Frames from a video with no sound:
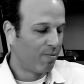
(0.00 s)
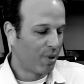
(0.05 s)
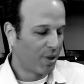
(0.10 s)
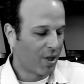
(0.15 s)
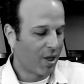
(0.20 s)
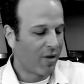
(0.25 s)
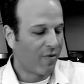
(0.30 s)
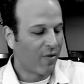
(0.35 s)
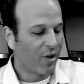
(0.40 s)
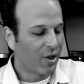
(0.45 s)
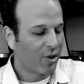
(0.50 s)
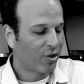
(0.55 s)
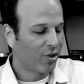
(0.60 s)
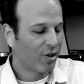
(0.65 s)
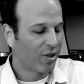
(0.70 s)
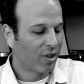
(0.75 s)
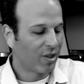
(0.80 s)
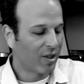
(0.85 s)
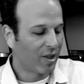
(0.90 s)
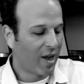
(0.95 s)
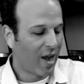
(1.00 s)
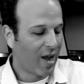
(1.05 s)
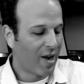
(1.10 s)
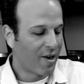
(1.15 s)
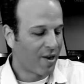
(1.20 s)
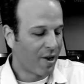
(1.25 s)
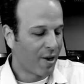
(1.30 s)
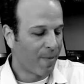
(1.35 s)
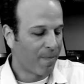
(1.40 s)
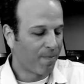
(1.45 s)
but then eventually
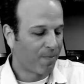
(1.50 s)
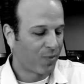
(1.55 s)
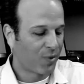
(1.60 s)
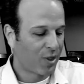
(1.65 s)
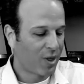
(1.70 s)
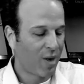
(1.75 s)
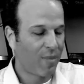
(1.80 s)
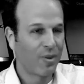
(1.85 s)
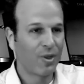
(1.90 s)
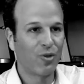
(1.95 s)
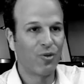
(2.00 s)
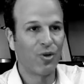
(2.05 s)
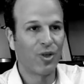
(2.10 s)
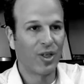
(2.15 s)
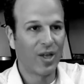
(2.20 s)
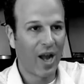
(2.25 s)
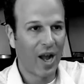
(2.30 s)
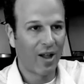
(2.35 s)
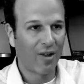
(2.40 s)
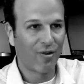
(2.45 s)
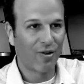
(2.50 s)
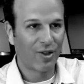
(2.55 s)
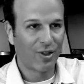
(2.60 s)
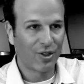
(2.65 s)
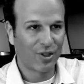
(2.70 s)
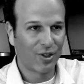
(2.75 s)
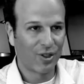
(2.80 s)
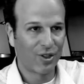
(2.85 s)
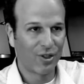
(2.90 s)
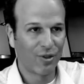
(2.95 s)
end up coming to a gallery
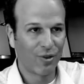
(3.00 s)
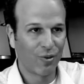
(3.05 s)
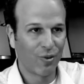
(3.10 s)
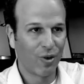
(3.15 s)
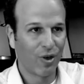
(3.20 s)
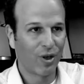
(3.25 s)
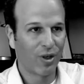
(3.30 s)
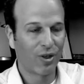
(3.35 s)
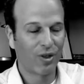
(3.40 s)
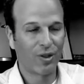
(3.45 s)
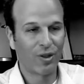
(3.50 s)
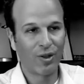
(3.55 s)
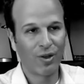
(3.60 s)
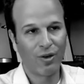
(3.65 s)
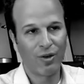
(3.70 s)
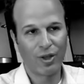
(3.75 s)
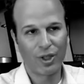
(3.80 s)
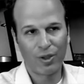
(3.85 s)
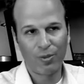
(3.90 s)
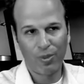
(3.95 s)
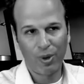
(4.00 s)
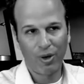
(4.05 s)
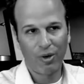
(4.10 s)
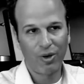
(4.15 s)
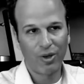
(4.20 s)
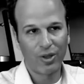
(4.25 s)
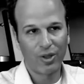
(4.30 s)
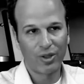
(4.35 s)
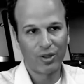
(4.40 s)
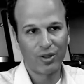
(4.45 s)
and seeing your work, their
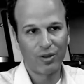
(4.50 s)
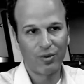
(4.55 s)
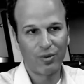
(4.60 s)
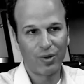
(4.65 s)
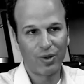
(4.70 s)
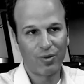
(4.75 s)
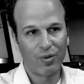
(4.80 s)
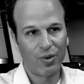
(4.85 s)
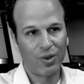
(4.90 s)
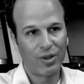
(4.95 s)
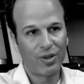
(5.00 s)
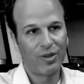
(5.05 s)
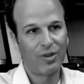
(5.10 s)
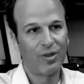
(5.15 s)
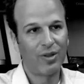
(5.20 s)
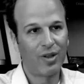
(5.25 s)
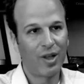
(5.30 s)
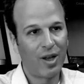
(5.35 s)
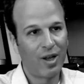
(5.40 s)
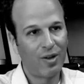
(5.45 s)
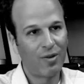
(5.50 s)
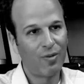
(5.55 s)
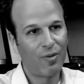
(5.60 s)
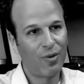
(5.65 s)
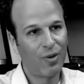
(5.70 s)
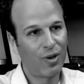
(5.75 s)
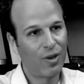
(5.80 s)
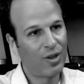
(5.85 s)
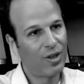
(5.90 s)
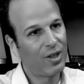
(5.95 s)
experience with what that
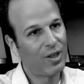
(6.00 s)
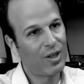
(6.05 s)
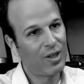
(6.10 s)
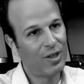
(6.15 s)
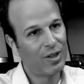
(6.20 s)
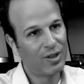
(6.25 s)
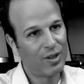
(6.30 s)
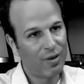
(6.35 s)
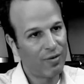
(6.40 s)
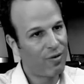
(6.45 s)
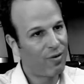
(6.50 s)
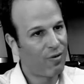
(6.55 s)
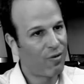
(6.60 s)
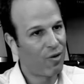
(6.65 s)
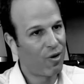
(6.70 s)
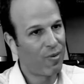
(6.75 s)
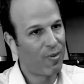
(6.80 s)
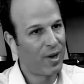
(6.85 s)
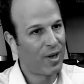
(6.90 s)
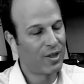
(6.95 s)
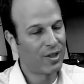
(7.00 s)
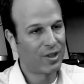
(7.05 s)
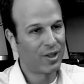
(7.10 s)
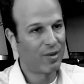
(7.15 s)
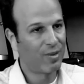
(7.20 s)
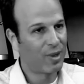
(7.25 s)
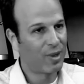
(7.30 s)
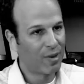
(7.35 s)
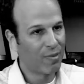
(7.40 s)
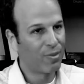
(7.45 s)
work in a different format is
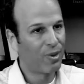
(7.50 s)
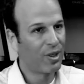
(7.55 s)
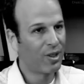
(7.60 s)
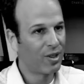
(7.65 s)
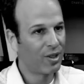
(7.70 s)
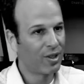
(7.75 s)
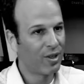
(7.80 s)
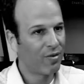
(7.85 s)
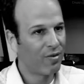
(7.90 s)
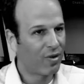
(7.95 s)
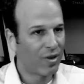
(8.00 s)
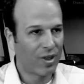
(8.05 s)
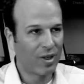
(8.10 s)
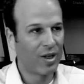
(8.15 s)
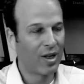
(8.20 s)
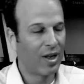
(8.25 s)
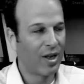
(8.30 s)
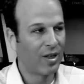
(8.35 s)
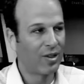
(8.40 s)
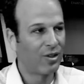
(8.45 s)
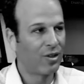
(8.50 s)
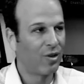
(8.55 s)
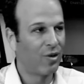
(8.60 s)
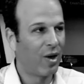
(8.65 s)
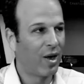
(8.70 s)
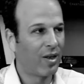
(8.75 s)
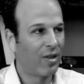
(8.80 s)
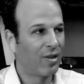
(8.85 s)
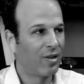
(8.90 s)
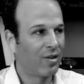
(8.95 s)
to be completely different. And
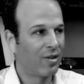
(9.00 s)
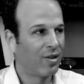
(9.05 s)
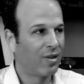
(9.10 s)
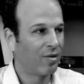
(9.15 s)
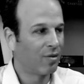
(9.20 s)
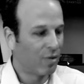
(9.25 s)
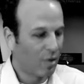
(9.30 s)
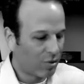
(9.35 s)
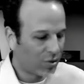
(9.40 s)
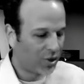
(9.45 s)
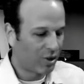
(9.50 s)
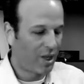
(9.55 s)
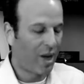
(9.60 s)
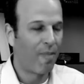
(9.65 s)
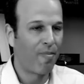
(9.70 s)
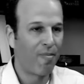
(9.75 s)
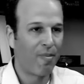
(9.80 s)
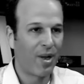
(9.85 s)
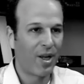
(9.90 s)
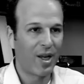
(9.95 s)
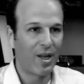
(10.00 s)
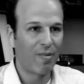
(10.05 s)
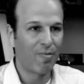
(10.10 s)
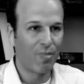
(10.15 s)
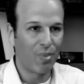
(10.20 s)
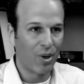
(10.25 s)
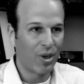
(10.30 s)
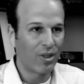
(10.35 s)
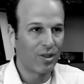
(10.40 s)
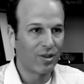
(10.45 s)
so I say, don't stop making
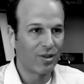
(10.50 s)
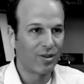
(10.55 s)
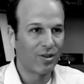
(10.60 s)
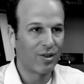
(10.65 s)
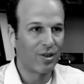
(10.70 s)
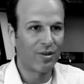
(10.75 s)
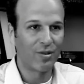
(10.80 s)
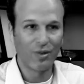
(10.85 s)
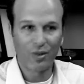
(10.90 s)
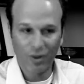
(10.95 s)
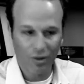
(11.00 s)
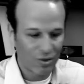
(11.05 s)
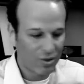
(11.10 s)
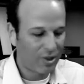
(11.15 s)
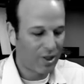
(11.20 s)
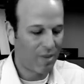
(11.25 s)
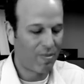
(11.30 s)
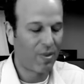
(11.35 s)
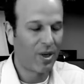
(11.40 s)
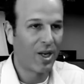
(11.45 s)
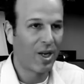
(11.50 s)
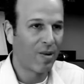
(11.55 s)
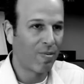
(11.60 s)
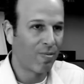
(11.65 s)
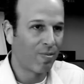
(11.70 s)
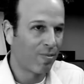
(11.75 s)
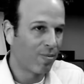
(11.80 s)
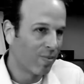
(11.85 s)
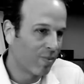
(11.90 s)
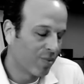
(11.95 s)
prints, and don't stop
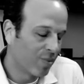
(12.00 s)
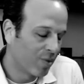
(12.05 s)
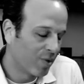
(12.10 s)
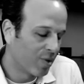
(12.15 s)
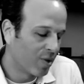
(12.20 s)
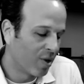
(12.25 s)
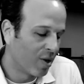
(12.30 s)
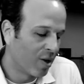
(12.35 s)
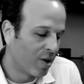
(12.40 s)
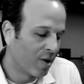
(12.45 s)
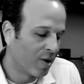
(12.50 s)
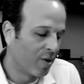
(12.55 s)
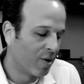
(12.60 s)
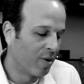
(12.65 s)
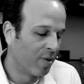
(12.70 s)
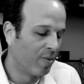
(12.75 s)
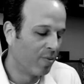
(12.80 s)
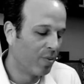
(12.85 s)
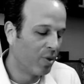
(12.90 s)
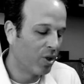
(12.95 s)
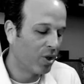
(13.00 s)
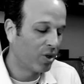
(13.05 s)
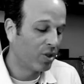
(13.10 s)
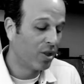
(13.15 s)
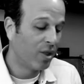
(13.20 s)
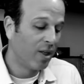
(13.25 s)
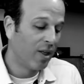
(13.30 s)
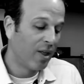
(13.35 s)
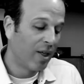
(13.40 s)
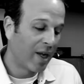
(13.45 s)
making
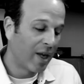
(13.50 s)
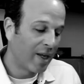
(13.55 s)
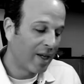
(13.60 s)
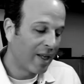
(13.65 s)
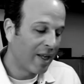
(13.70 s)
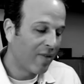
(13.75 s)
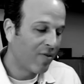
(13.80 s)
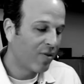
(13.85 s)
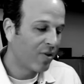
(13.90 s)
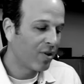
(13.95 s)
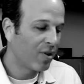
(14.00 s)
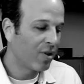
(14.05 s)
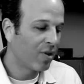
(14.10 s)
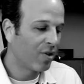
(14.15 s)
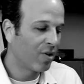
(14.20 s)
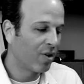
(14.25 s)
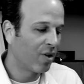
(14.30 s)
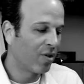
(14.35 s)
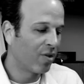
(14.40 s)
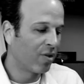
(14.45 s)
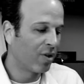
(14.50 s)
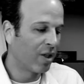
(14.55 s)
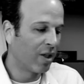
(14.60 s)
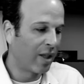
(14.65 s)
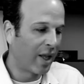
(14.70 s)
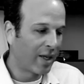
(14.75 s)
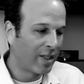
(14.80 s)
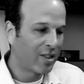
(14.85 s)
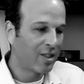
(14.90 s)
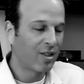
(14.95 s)
books. And even though the
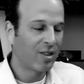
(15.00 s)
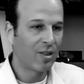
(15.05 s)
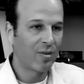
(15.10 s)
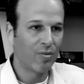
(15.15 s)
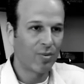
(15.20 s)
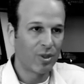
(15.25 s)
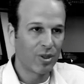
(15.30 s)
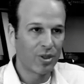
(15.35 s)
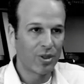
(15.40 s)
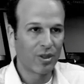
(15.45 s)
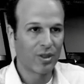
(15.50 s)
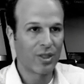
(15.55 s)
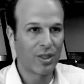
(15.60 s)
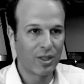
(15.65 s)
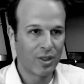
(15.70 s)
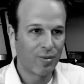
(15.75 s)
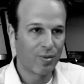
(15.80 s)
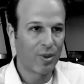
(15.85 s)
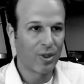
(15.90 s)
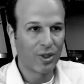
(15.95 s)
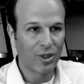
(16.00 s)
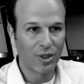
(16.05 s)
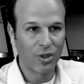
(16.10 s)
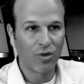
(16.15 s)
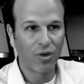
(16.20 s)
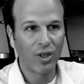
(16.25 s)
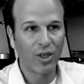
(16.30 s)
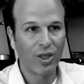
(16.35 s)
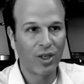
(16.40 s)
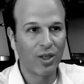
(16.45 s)
licensing business has been
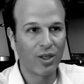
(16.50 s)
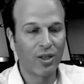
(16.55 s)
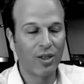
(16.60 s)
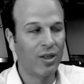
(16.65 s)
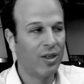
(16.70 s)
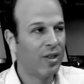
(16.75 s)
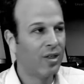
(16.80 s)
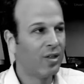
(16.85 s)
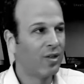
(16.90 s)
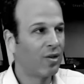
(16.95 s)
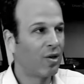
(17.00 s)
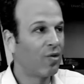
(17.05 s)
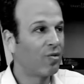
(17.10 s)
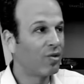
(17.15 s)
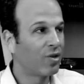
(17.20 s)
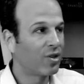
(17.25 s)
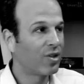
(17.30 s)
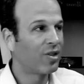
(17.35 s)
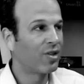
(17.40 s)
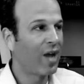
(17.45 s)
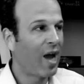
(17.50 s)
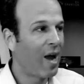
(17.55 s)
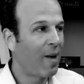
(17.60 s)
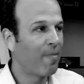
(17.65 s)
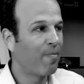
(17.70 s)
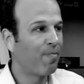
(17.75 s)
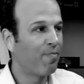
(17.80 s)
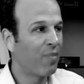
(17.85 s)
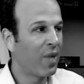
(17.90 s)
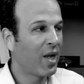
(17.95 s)
shrinking, don't
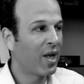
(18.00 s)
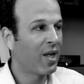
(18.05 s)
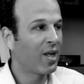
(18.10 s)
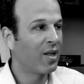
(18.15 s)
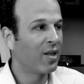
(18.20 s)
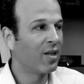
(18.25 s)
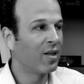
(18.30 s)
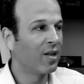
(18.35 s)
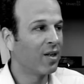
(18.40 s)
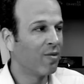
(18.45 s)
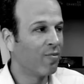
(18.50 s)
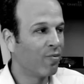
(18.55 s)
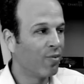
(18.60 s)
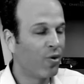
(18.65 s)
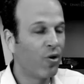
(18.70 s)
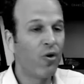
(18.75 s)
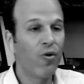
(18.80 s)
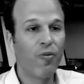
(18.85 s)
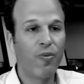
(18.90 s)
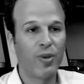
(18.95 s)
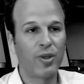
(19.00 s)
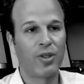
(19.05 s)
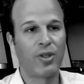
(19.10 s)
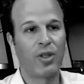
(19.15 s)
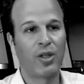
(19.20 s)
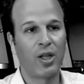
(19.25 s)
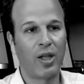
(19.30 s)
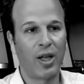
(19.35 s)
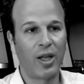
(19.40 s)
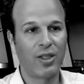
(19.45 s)
stop making improvements
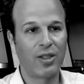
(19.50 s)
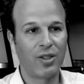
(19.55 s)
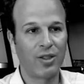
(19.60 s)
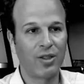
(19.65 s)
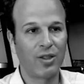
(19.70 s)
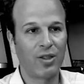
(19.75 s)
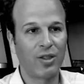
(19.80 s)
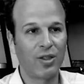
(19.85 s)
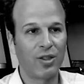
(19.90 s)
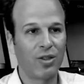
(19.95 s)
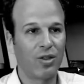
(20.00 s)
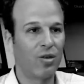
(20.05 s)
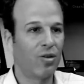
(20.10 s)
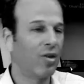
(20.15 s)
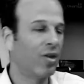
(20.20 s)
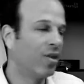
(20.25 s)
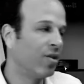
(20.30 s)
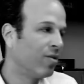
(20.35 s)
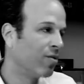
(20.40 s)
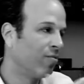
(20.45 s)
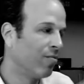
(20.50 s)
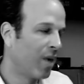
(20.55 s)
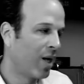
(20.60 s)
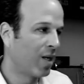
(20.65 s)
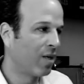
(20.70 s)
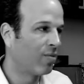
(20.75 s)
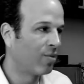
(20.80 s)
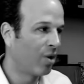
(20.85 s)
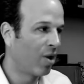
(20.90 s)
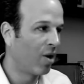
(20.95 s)
in the licensing so that
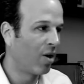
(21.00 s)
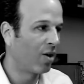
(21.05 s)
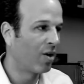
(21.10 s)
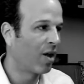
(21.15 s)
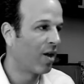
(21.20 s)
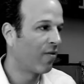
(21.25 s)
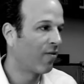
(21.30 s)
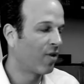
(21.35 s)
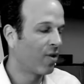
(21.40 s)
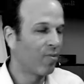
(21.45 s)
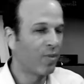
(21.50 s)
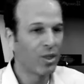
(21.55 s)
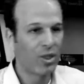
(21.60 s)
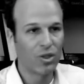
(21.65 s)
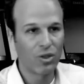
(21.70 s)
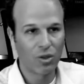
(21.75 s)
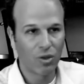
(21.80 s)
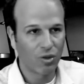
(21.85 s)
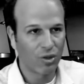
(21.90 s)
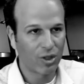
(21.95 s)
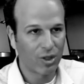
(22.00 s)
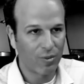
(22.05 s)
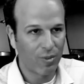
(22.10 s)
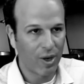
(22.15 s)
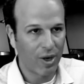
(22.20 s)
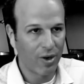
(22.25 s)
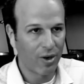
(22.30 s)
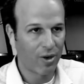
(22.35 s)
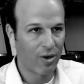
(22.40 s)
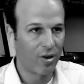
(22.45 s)
Magnum's archive can be searched
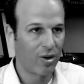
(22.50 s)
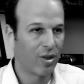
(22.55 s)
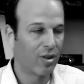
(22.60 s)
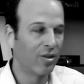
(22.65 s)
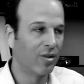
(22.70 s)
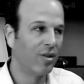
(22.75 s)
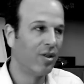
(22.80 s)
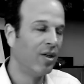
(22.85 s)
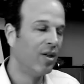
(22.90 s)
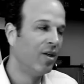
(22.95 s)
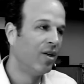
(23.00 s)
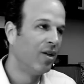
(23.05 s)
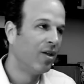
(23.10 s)
better, and